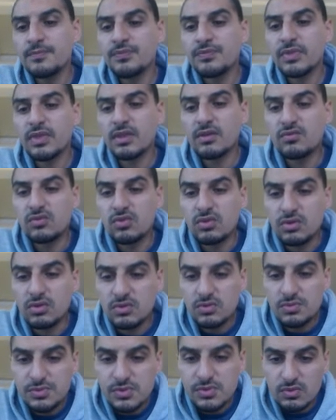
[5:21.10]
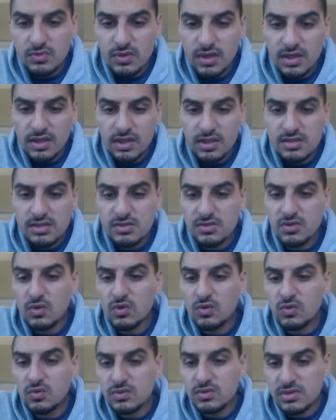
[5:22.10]
For group 2A, it's
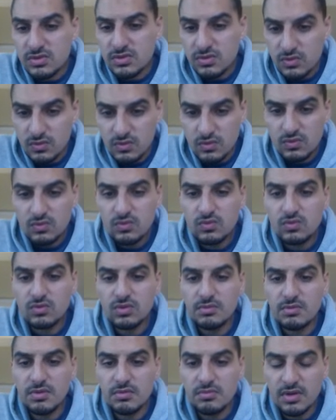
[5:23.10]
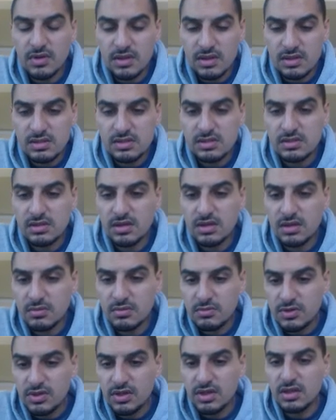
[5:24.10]
always 2. We mean by this
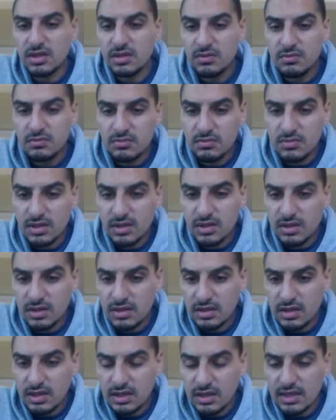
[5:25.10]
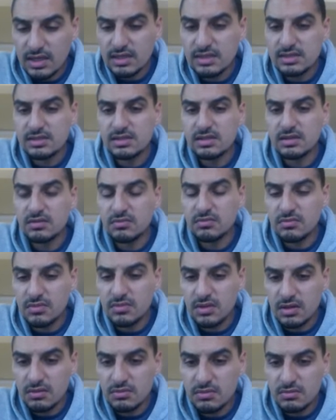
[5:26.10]
beryllium, calcium,
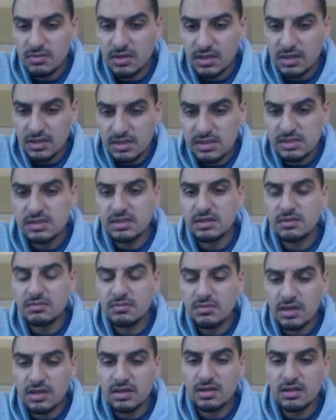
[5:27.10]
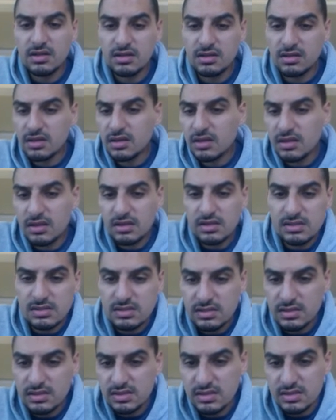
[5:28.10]
magnesium, and
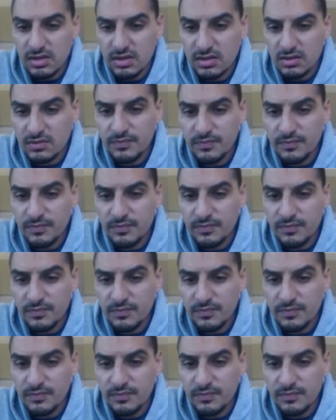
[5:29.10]
this column.